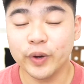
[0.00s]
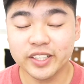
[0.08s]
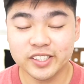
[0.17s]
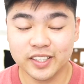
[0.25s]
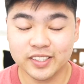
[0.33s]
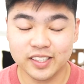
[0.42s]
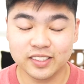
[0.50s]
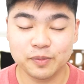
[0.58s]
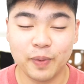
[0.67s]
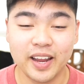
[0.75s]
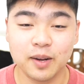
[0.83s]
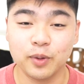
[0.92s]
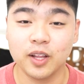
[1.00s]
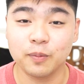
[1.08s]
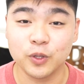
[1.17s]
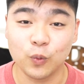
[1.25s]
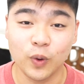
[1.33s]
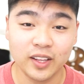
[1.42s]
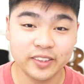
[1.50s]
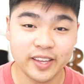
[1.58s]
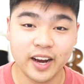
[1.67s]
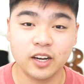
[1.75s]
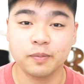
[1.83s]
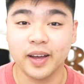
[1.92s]
which is expandable up to 1
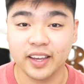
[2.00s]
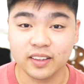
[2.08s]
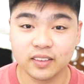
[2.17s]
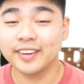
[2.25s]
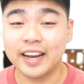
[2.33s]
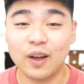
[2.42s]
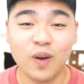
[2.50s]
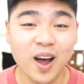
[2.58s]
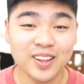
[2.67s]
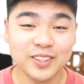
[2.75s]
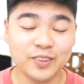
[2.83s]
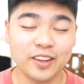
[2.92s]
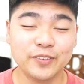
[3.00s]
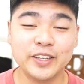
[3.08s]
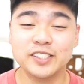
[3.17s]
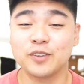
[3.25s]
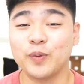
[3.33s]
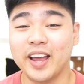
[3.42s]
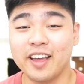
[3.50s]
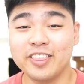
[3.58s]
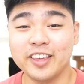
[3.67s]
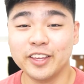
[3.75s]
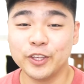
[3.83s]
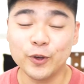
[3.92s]
terabyte. Now on to the reason why I
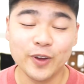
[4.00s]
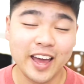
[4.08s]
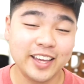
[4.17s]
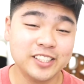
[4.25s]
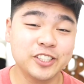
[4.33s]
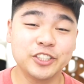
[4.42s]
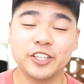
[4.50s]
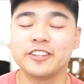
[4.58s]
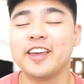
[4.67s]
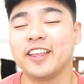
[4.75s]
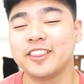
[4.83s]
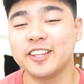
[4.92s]
think you guys should get